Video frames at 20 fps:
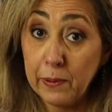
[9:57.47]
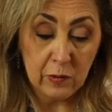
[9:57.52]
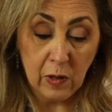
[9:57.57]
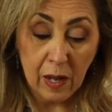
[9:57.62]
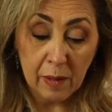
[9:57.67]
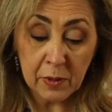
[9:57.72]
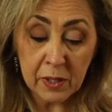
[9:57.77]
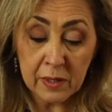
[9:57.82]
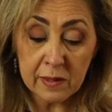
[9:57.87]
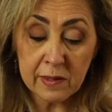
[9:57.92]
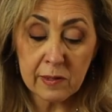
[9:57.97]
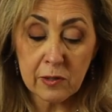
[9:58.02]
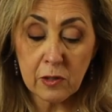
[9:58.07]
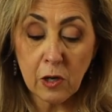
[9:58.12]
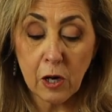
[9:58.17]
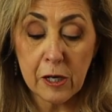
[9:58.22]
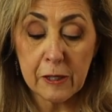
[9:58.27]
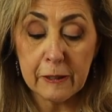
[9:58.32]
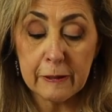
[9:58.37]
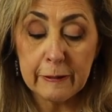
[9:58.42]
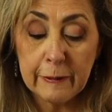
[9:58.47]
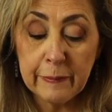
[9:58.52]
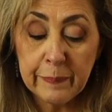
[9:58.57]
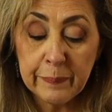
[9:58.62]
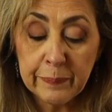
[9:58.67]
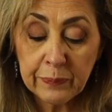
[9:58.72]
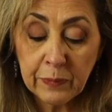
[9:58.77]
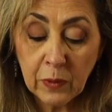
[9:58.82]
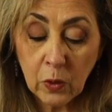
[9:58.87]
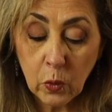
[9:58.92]
So I'm going to start
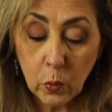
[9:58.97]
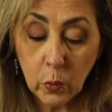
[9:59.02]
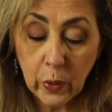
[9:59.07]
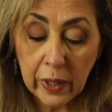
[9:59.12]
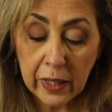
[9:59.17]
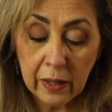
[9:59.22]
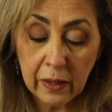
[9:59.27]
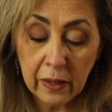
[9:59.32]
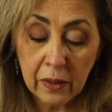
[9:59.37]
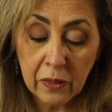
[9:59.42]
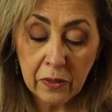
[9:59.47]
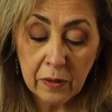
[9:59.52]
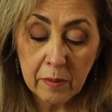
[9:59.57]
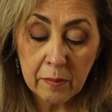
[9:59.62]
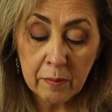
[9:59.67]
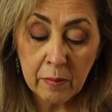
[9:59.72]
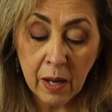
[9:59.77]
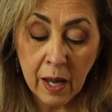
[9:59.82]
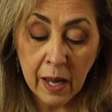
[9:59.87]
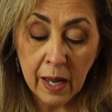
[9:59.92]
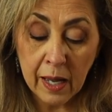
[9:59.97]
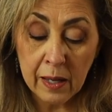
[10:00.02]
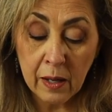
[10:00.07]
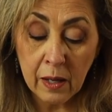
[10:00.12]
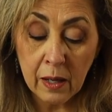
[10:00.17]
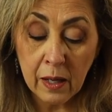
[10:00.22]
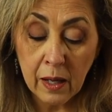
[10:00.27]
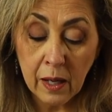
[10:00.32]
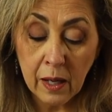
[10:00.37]
with my